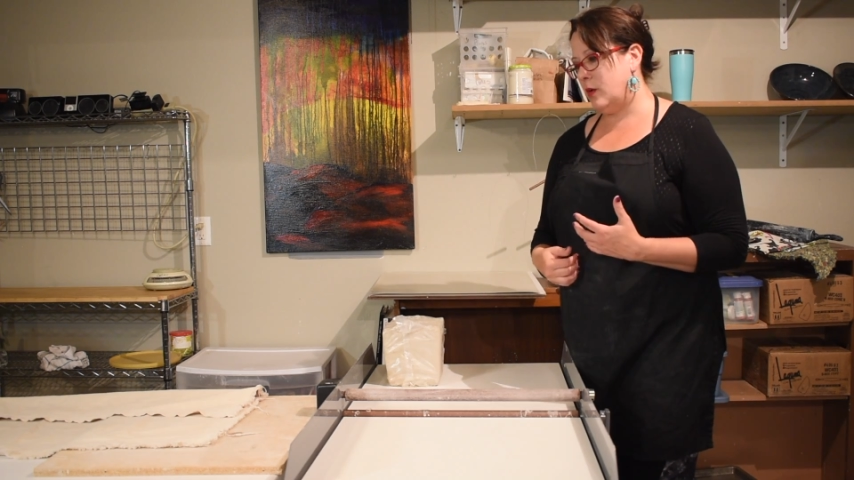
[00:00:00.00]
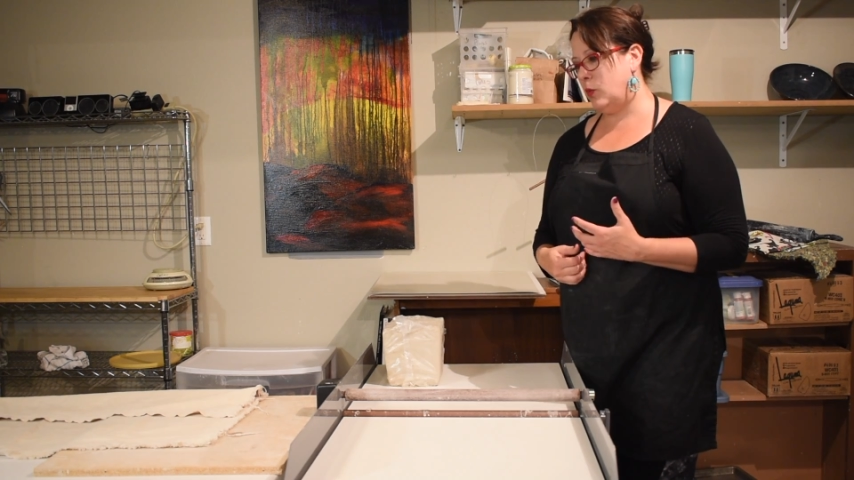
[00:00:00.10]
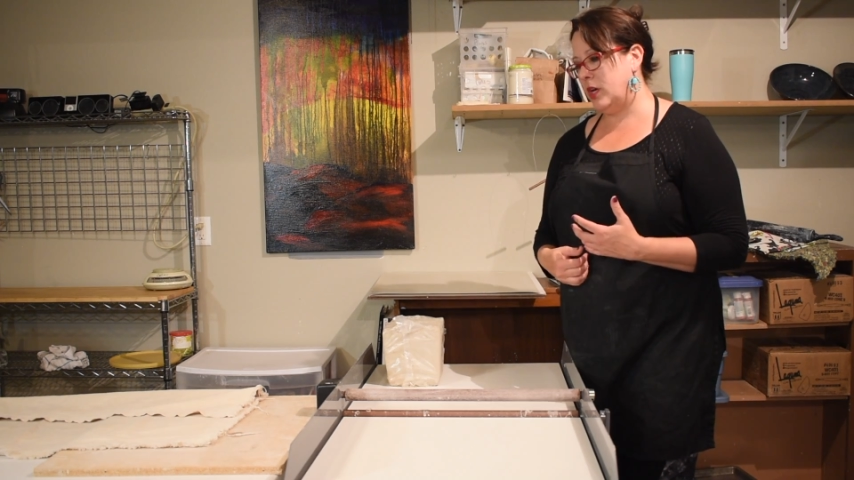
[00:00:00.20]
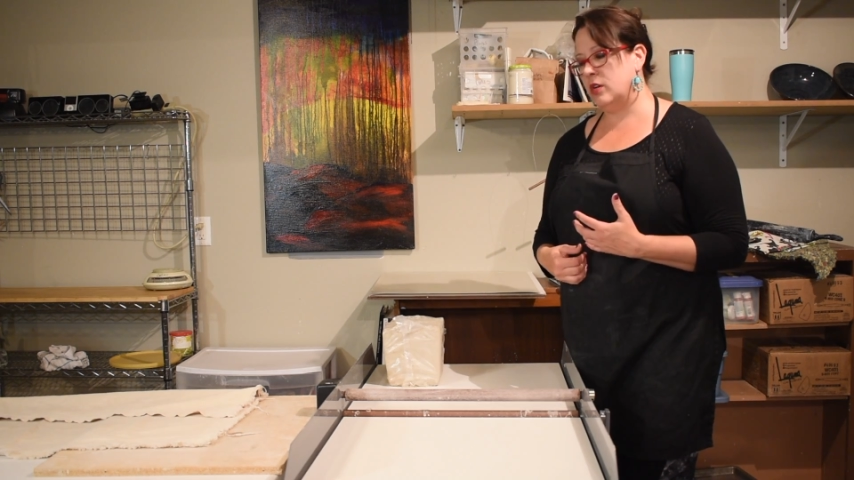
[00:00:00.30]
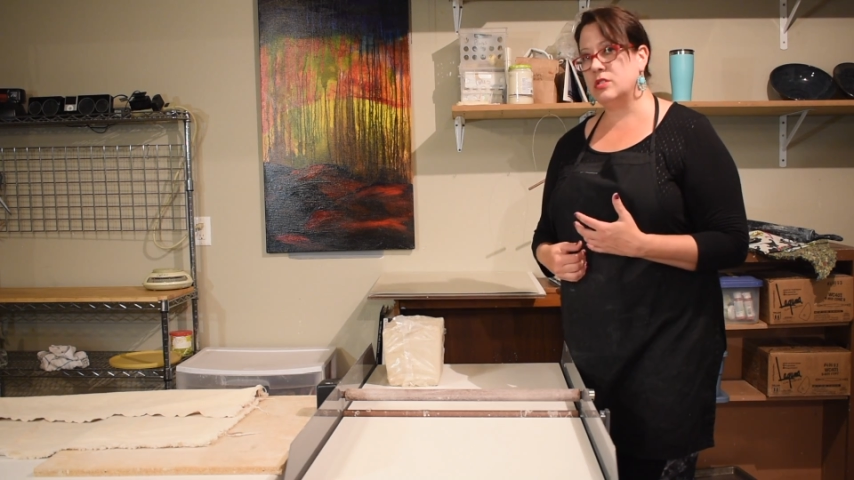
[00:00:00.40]

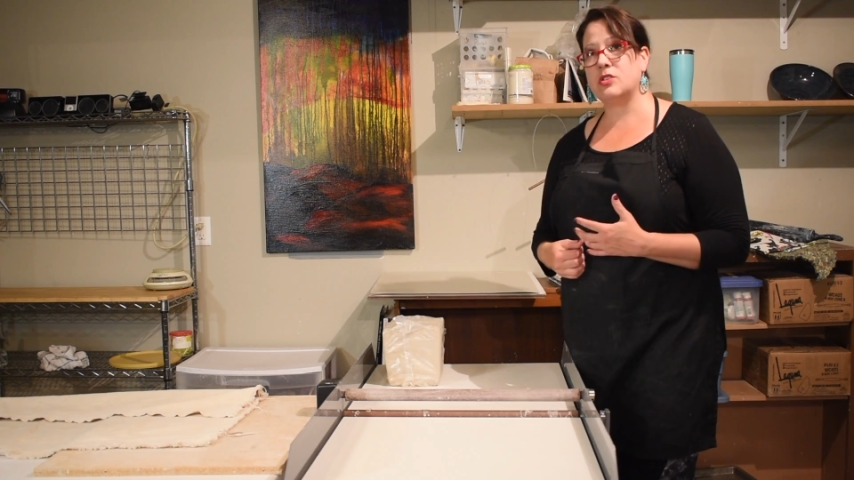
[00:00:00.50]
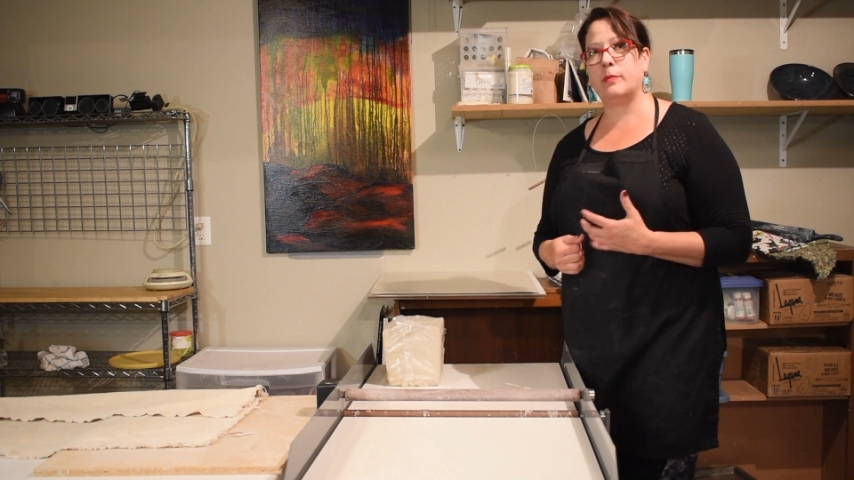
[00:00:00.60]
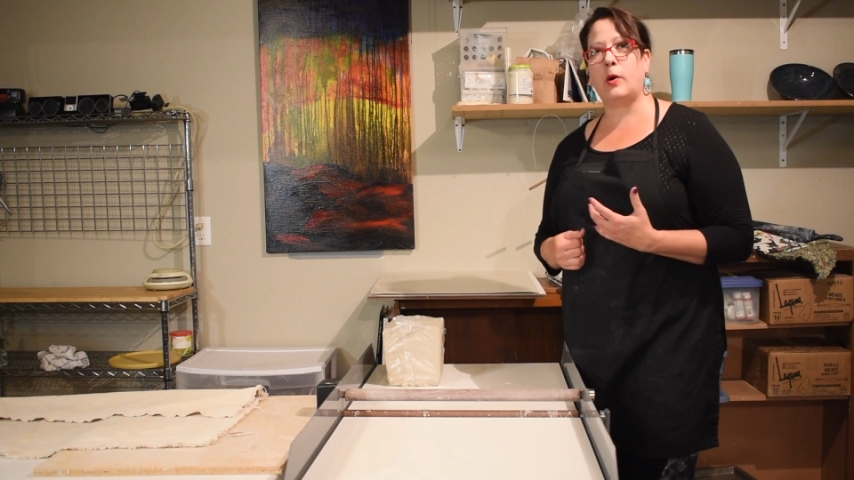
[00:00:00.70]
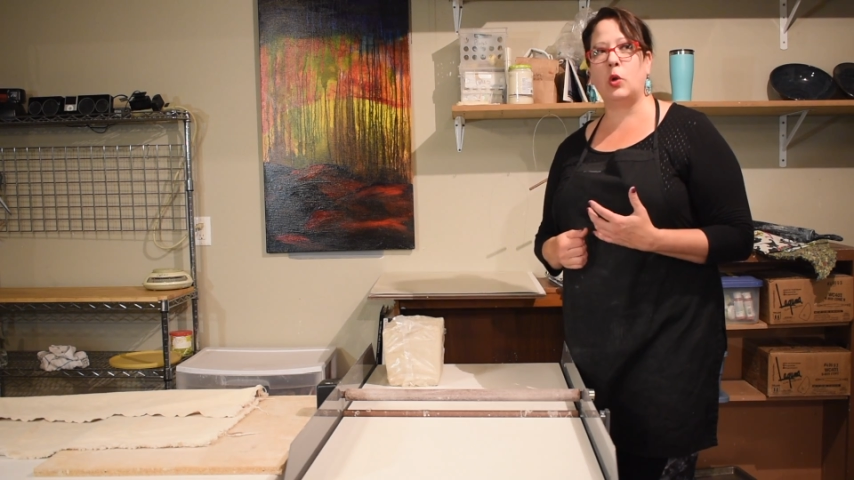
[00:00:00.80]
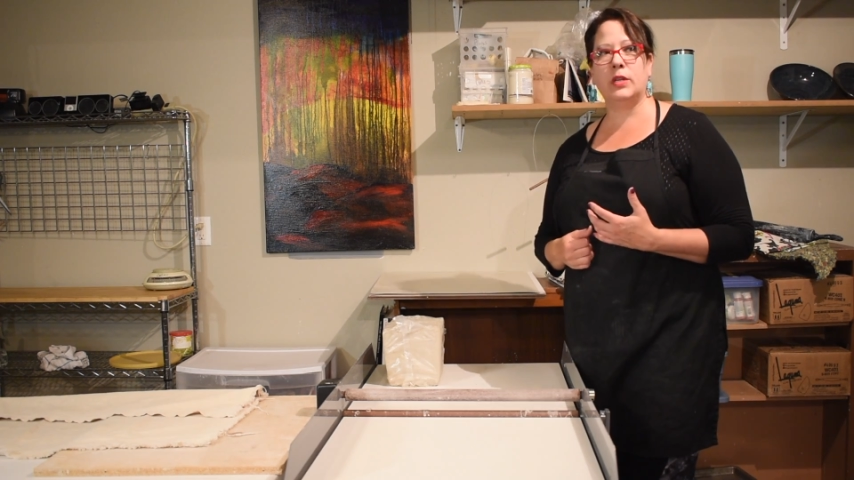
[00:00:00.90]
wheels or
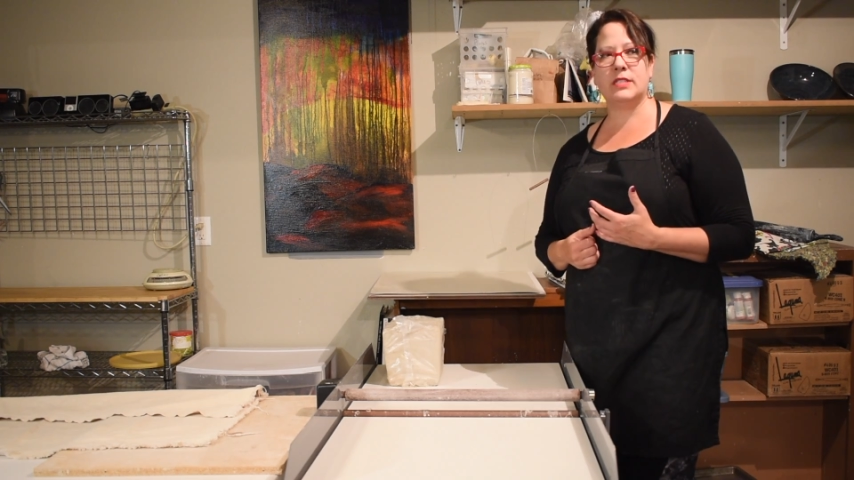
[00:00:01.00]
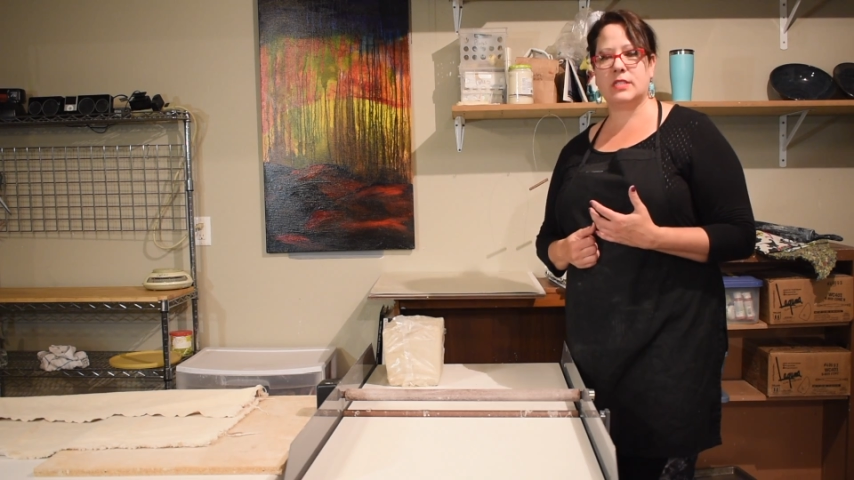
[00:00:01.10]
pulley